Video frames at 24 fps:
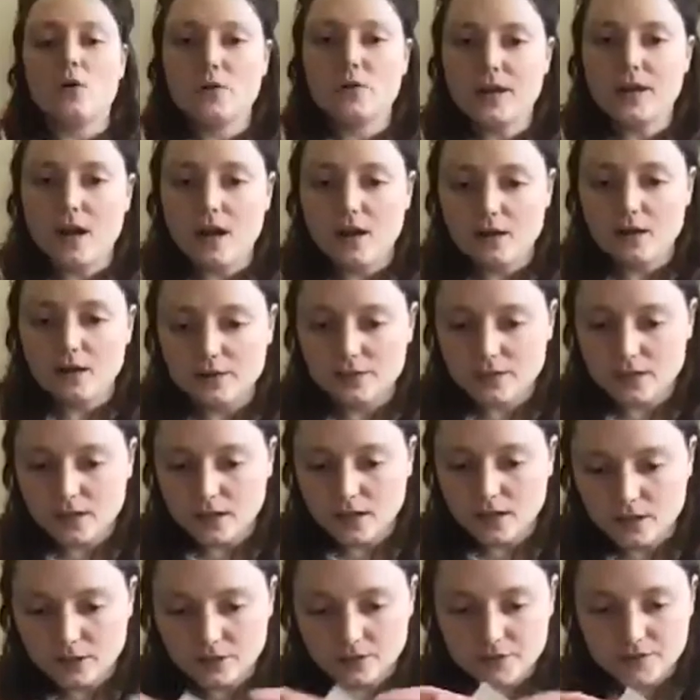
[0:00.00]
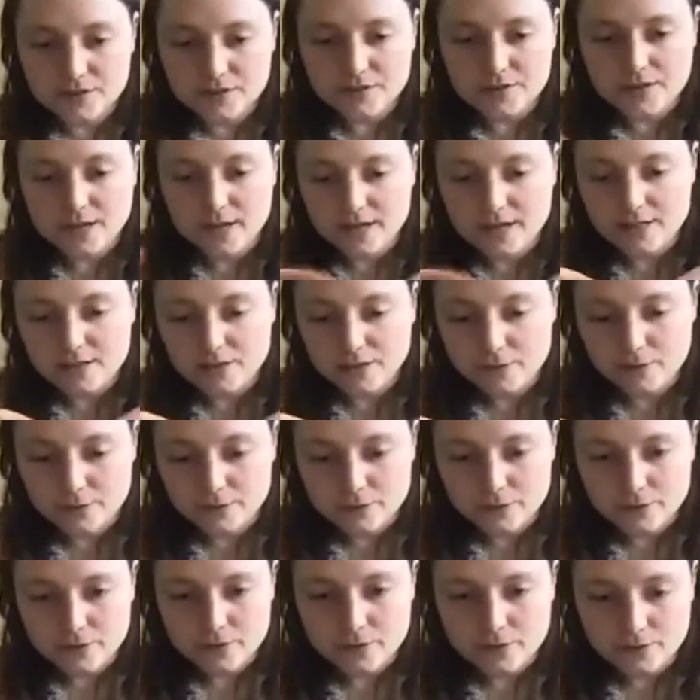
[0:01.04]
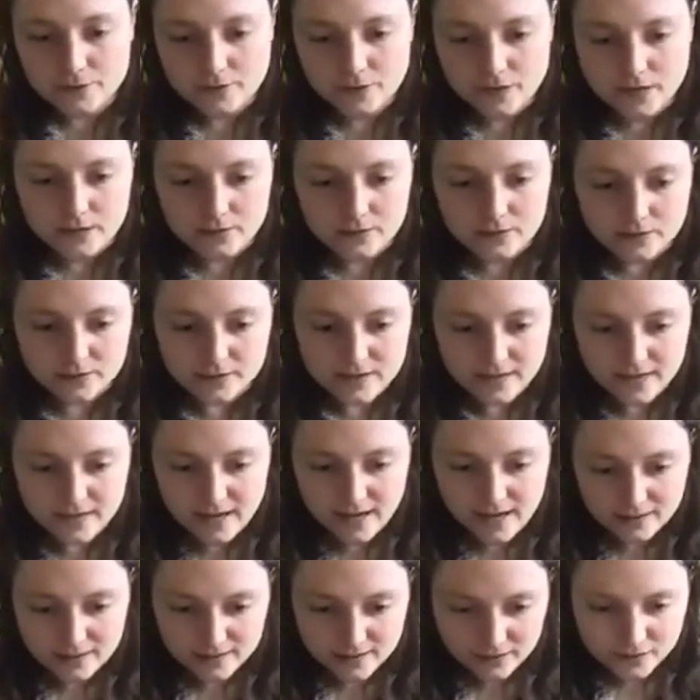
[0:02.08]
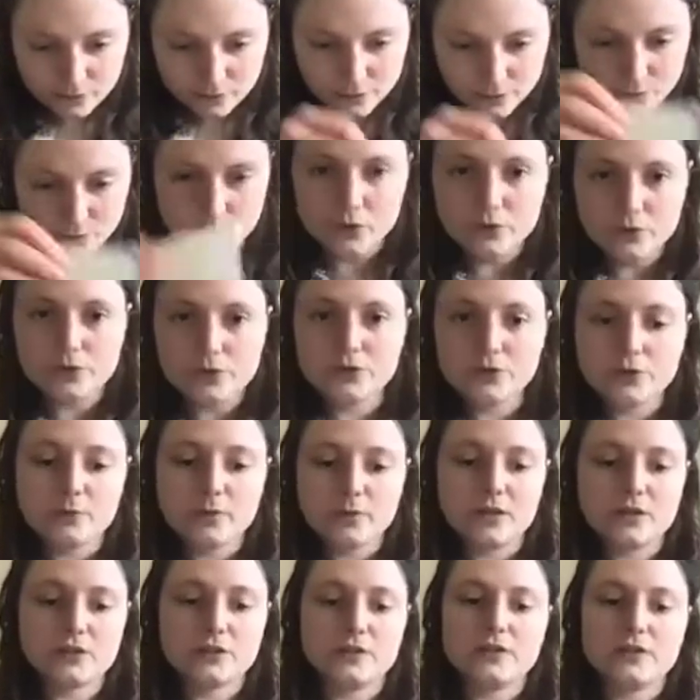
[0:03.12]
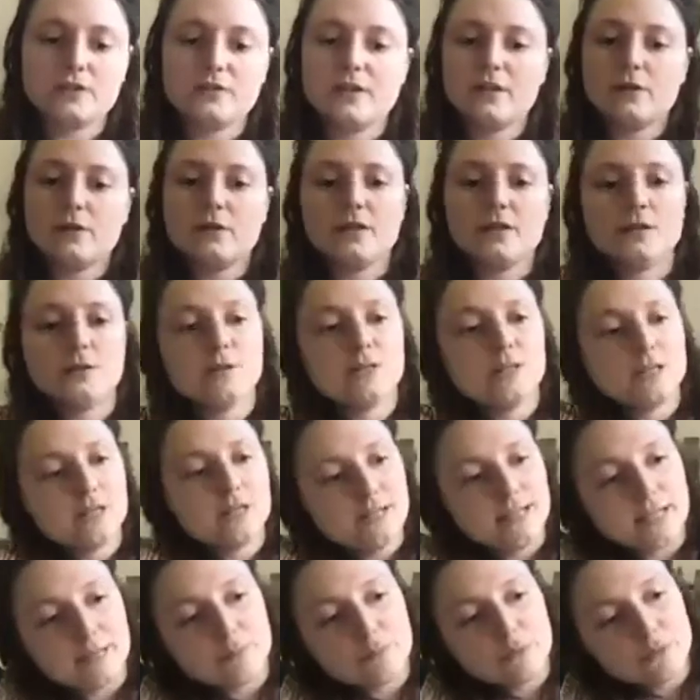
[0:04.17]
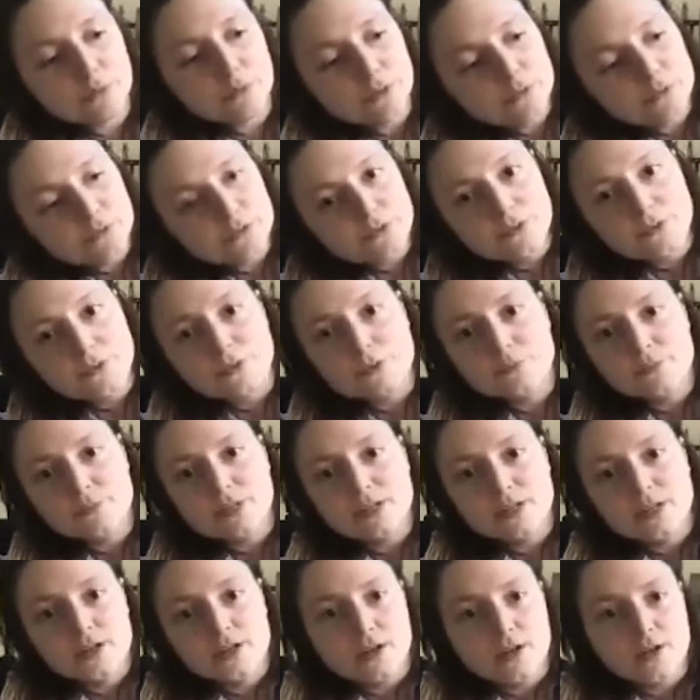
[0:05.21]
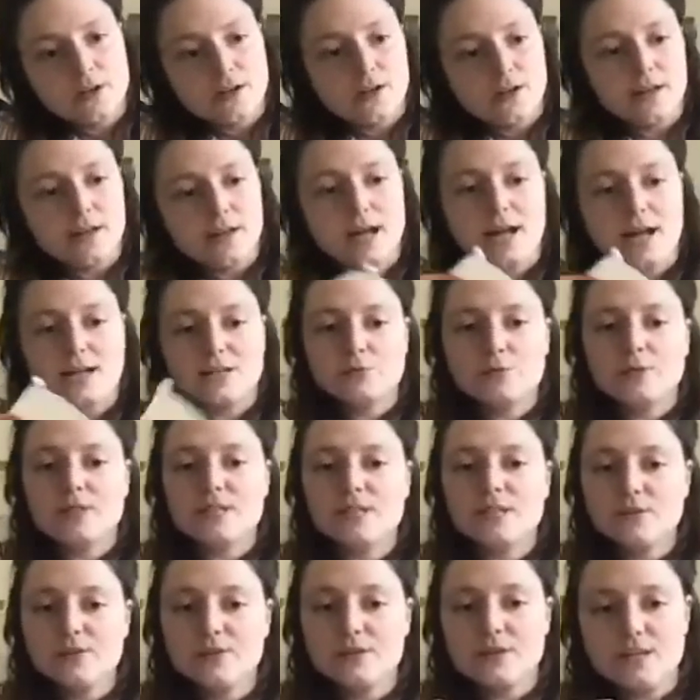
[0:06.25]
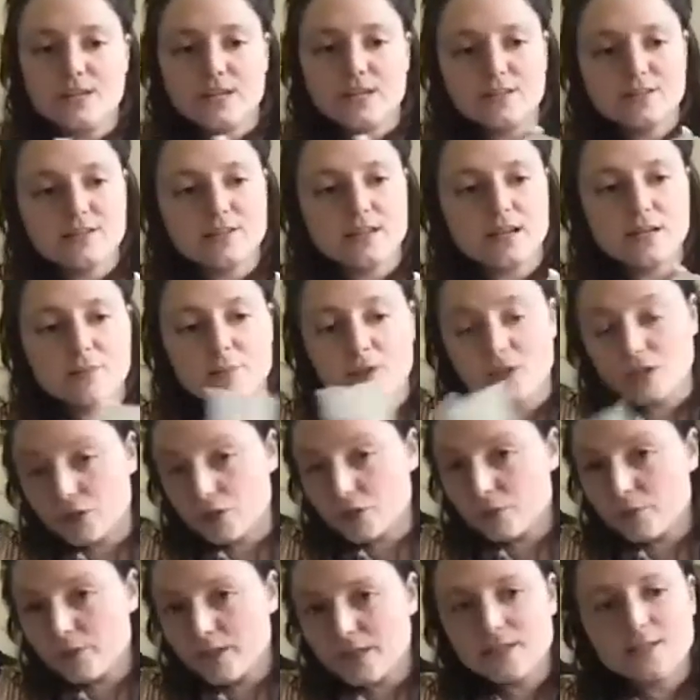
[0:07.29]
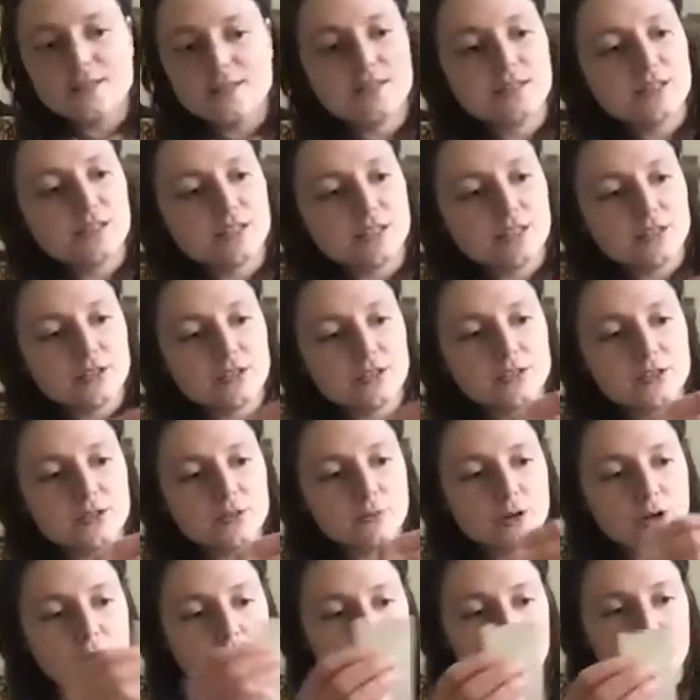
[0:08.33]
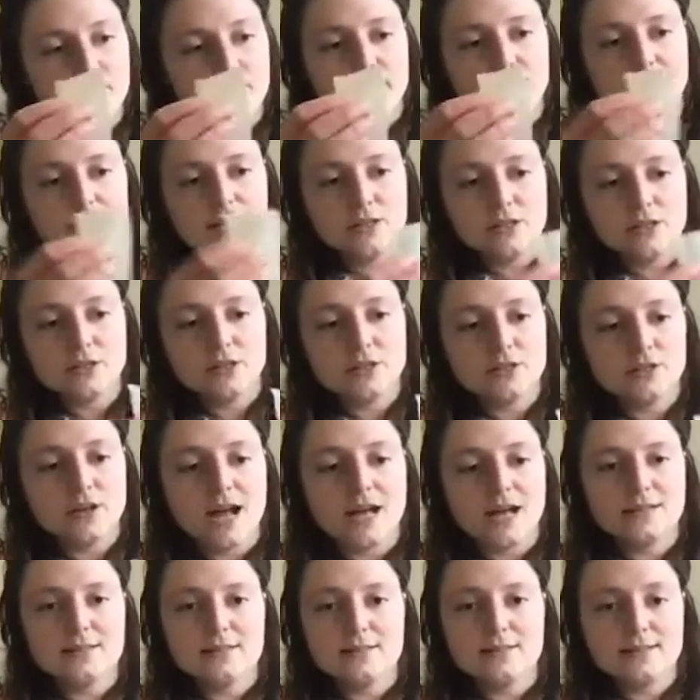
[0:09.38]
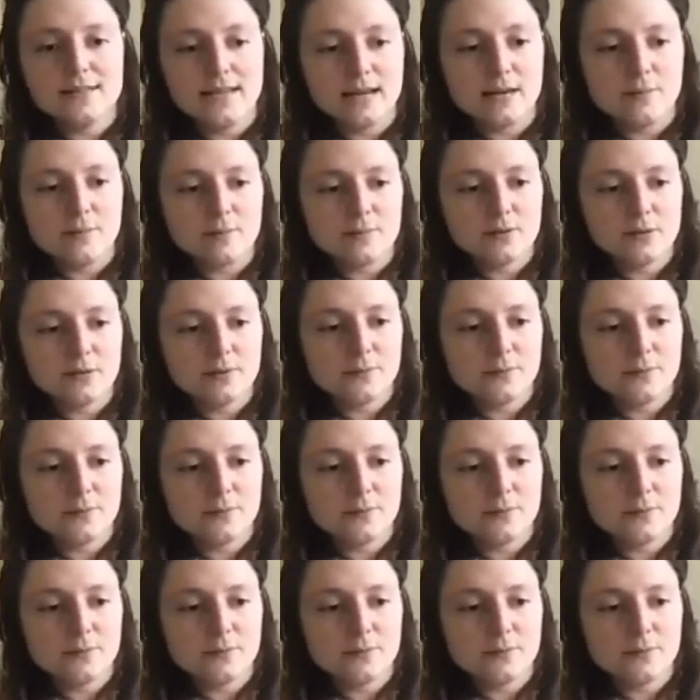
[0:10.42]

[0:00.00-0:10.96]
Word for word: the other side of the outside of the mold just to make sure it's very leak proof. So as we did on the inside, it should be easier. You're gonna come and you're gonna add tape